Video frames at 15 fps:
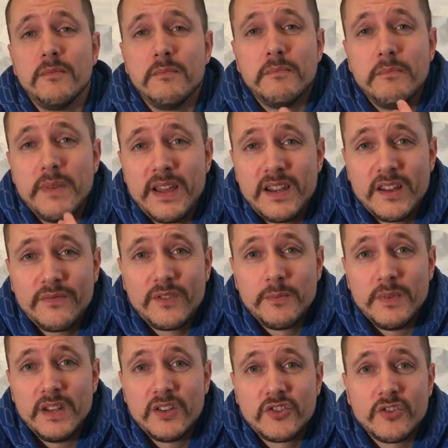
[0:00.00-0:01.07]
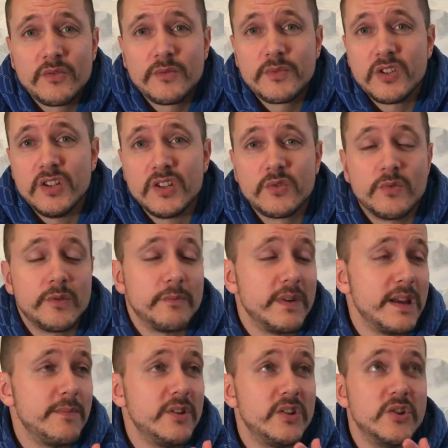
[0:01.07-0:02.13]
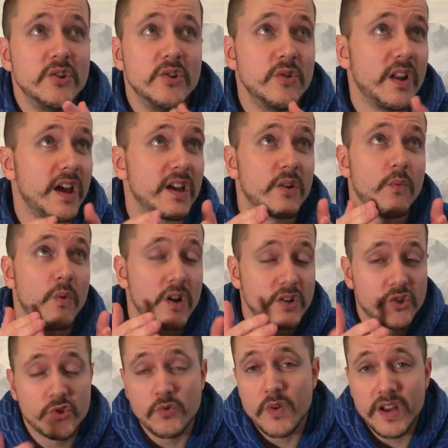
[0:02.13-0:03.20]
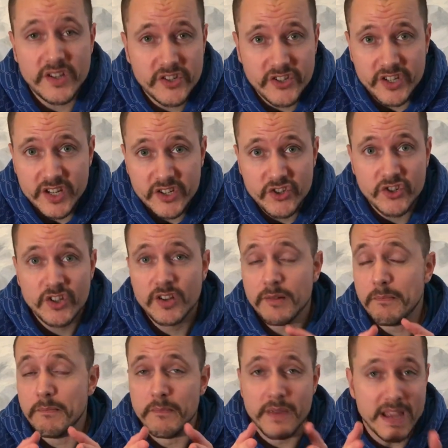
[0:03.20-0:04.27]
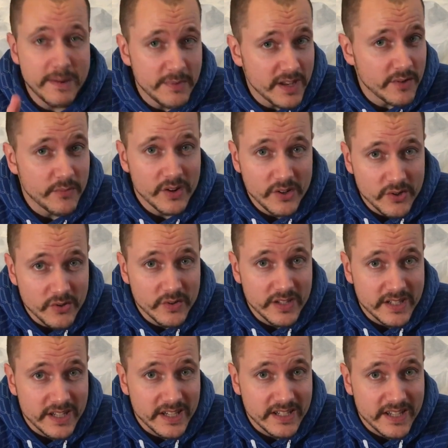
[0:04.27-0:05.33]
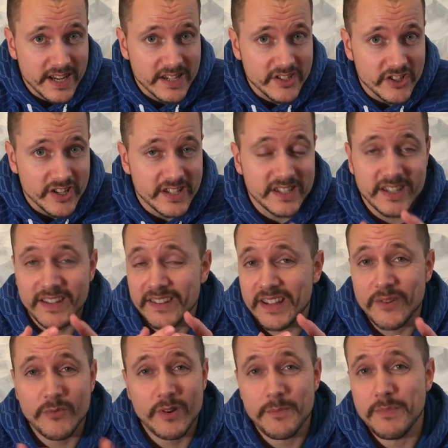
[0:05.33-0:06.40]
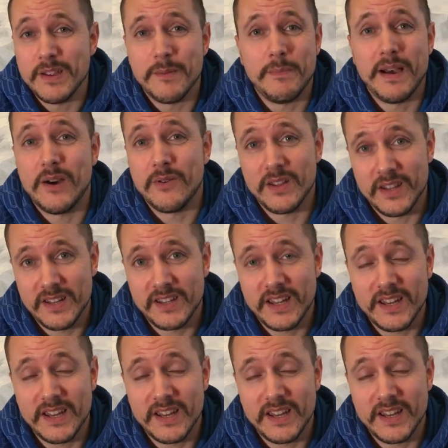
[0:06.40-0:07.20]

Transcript: Many of the mini sewing machines will maybe do like one straight stitch, maybe it will do a zigzag stitch, and that will be about it.